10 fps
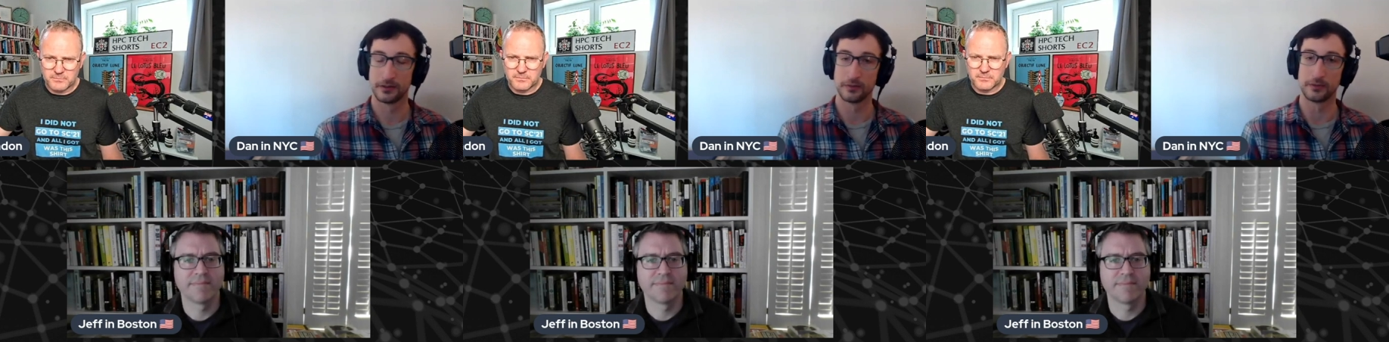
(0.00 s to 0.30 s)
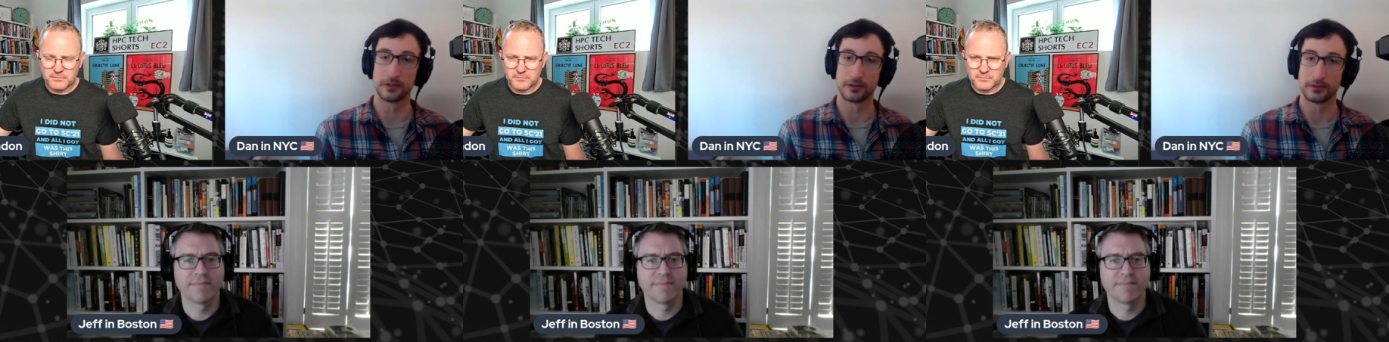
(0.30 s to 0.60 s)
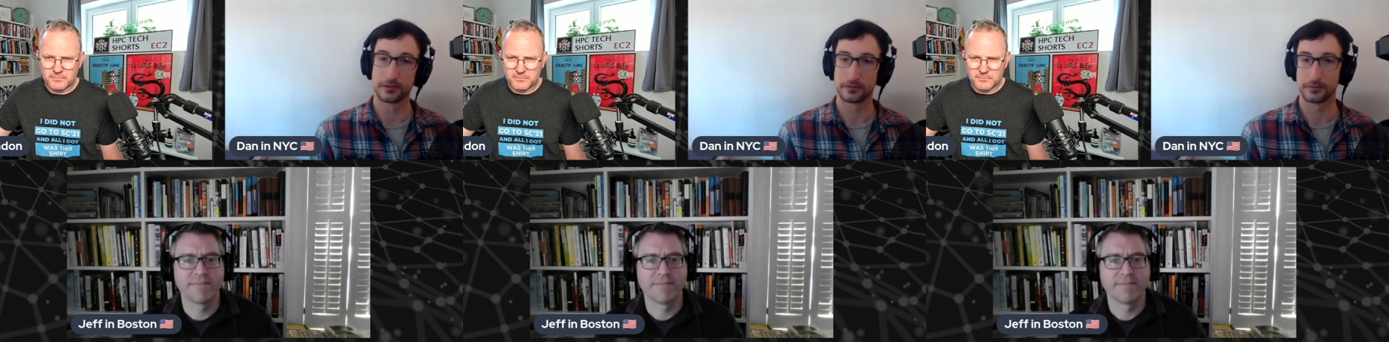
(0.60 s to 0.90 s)
Speaker 1: we
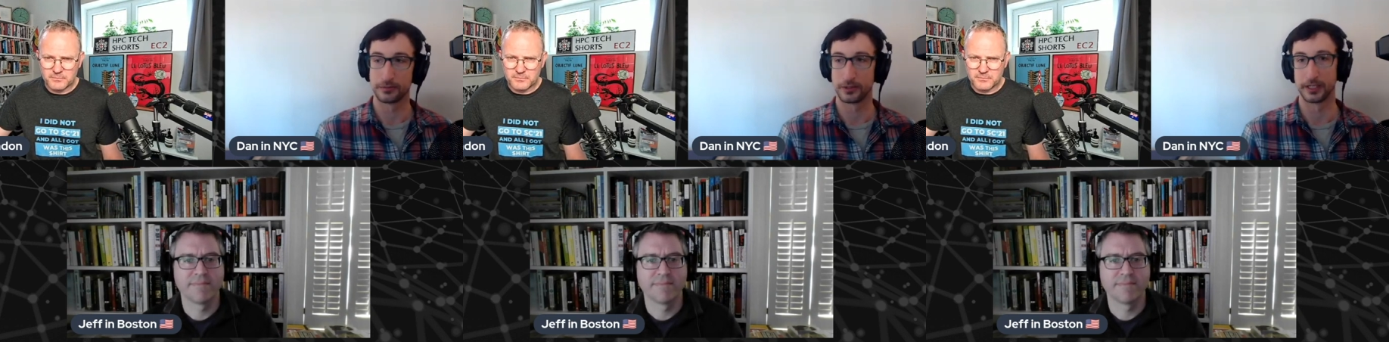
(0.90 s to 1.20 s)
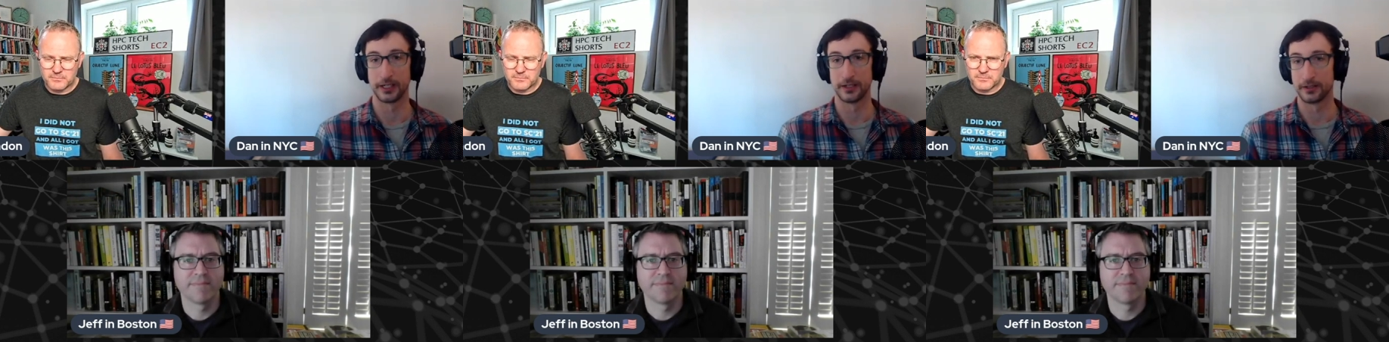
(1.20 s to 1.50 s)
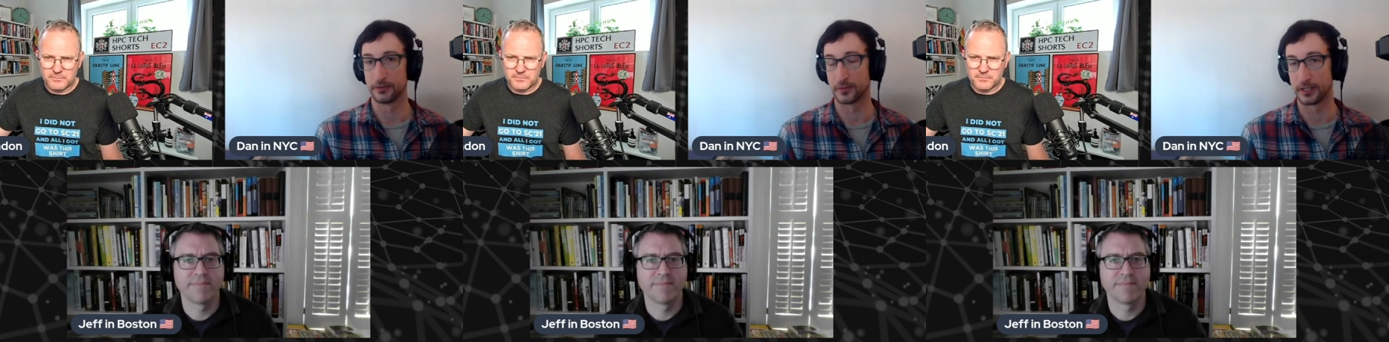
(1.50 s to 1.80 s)
are bringing in,
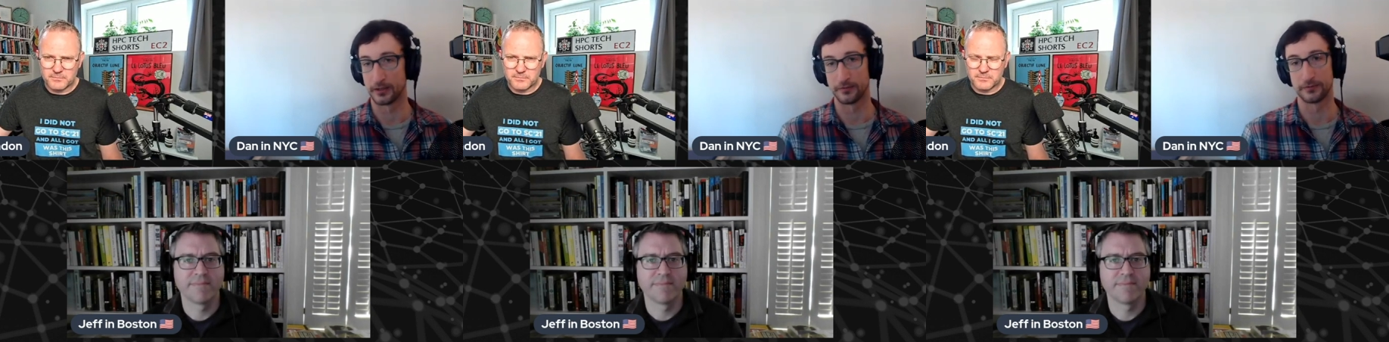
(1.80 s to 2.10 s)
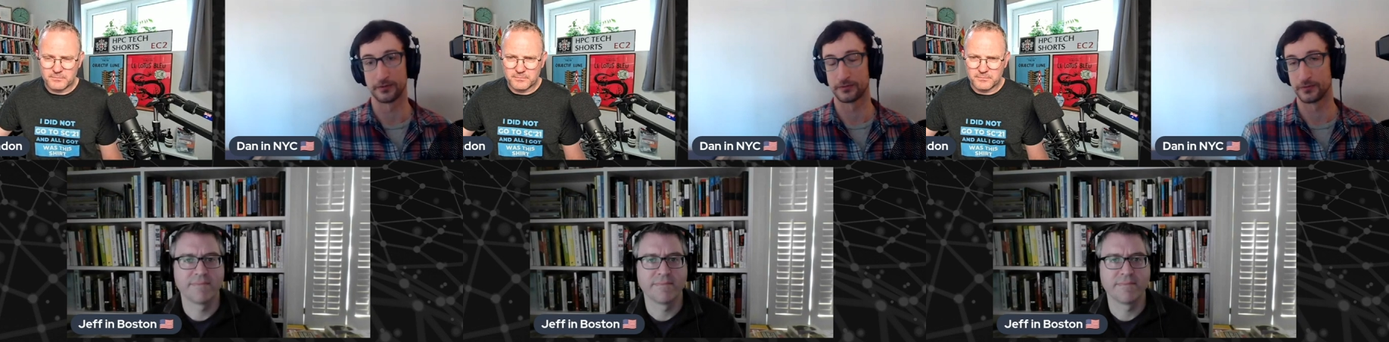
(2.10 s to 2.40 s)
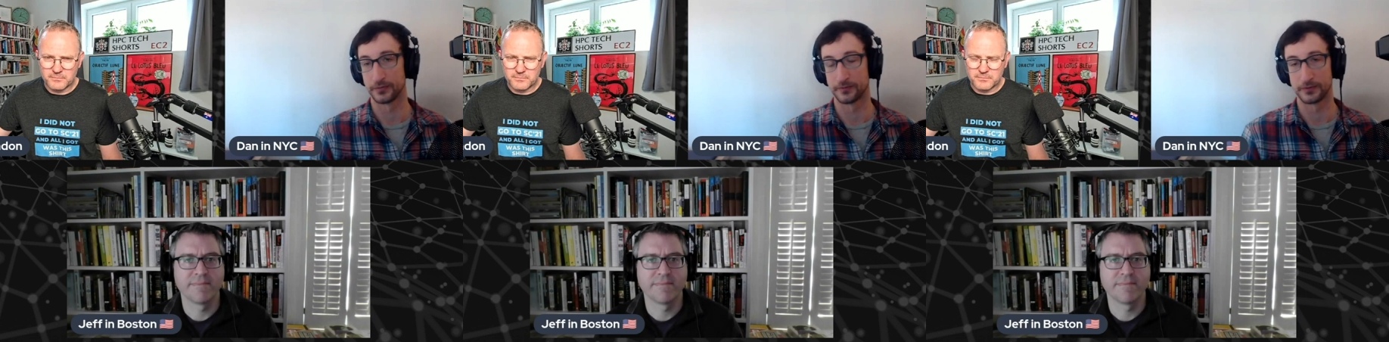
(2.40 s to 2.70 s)
and we have
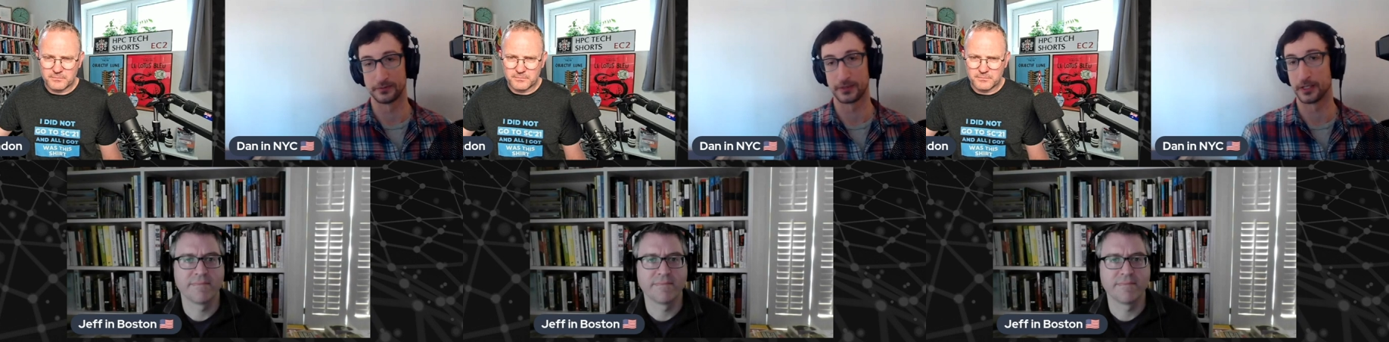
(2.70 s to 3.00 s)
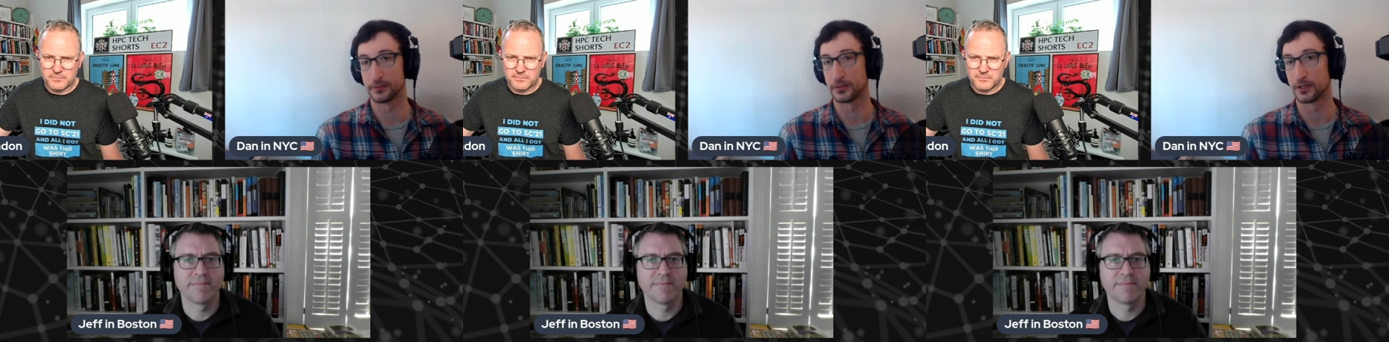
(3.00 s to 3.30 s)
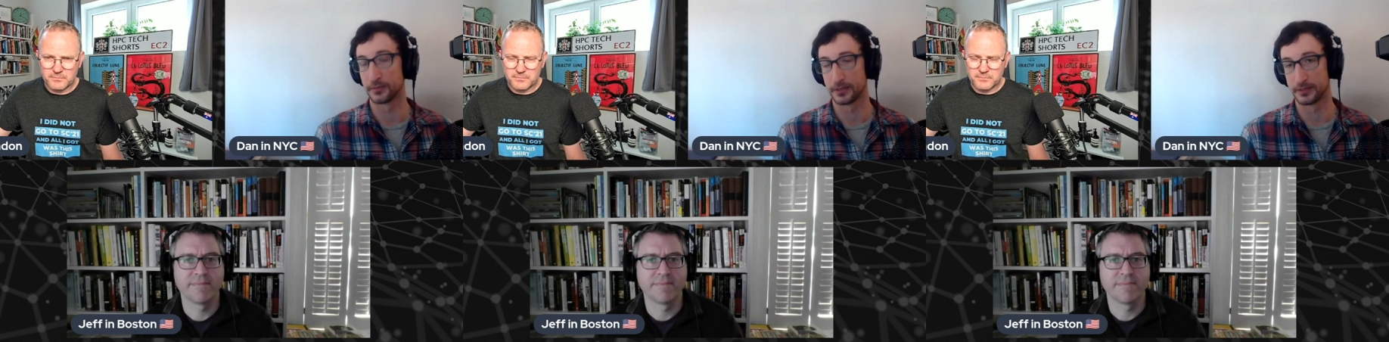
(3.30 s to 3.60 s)
from different cable
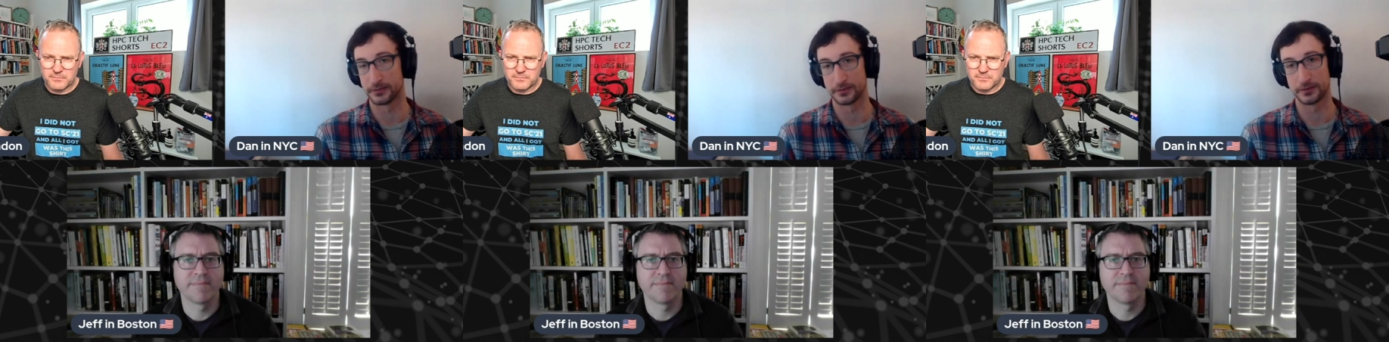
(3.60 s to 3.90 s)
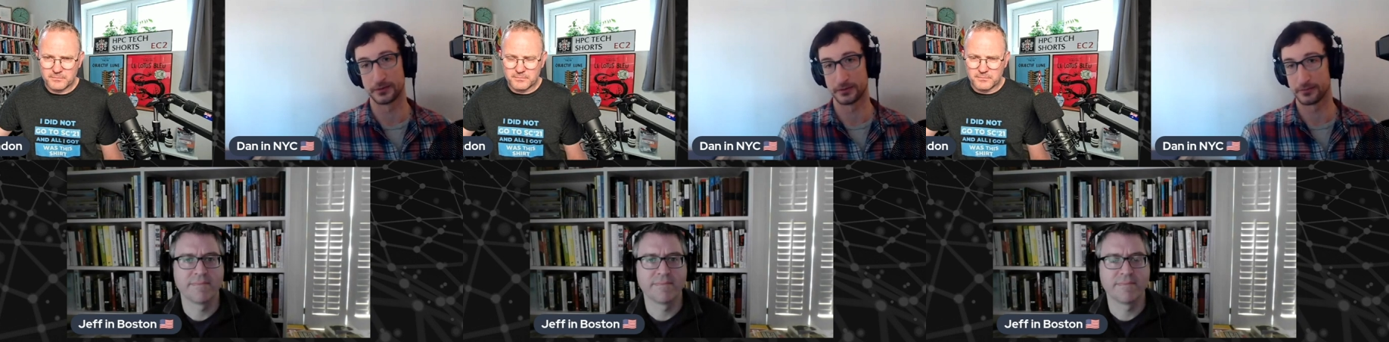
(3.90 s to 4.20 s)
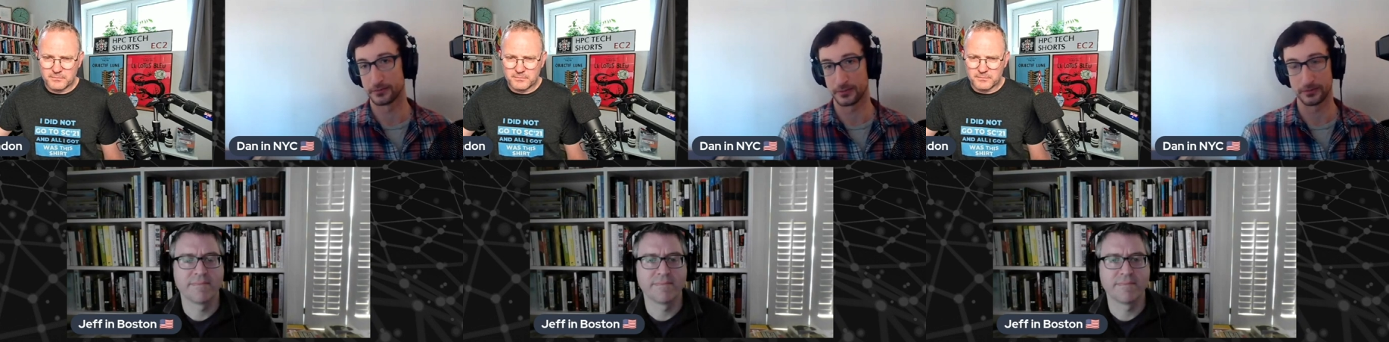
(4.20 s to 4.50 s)
companies
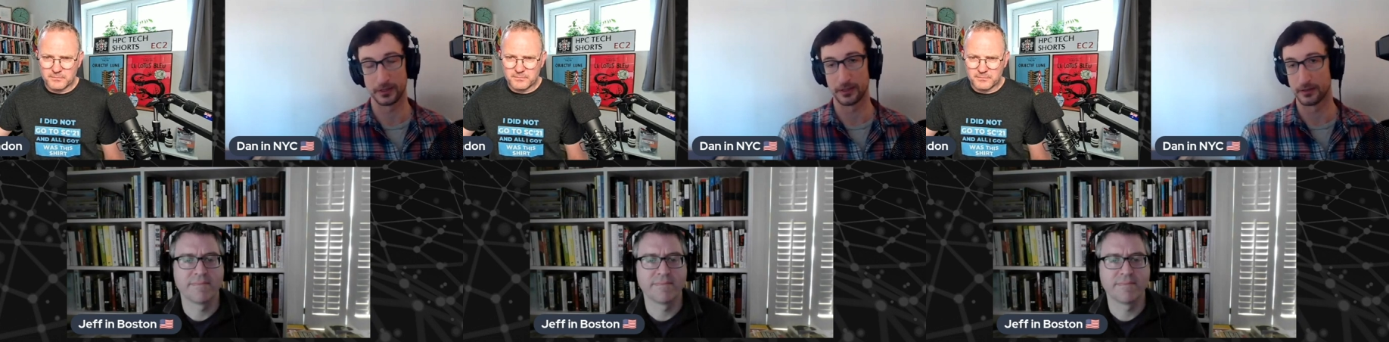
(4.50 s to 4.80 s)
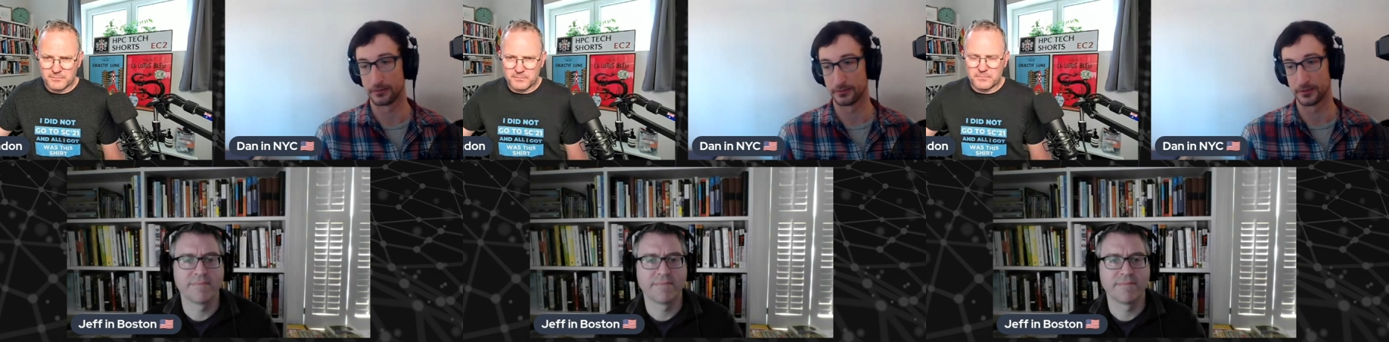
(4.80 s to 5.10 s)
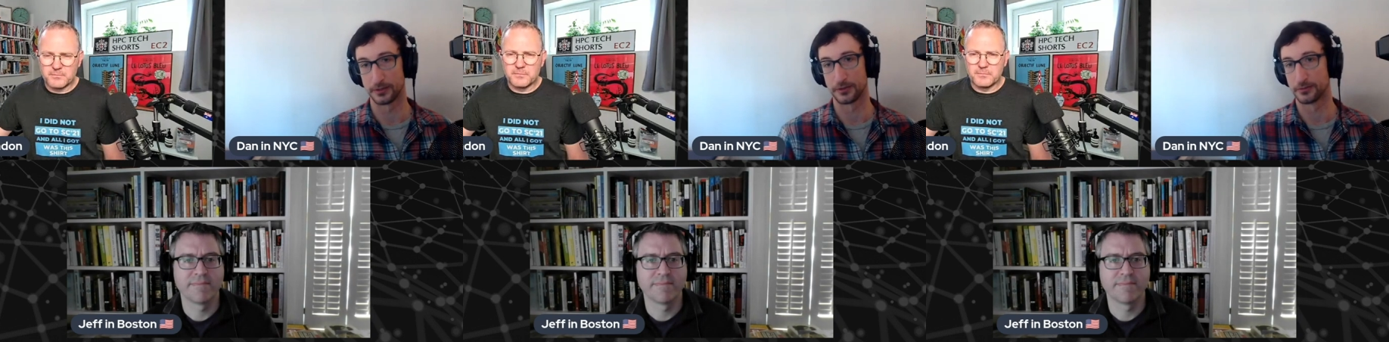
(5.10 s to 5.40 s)
and
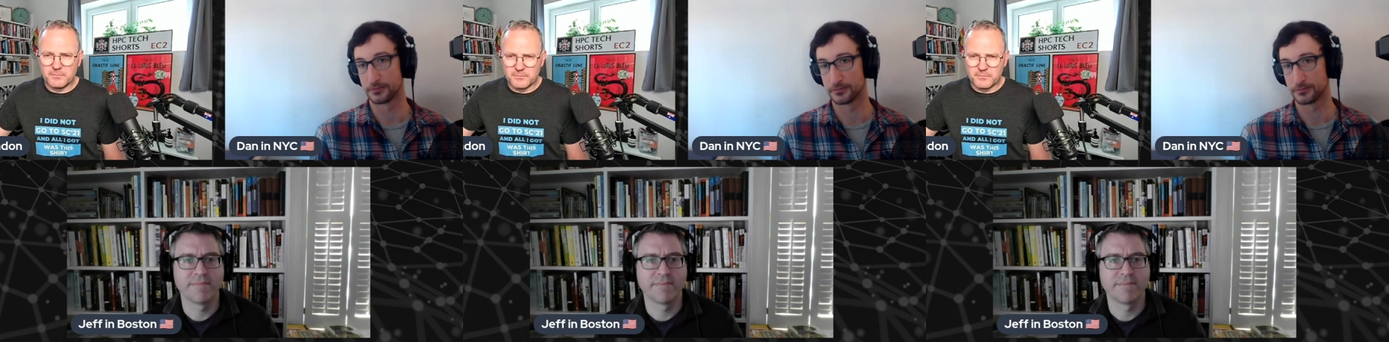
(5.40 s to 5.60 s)
other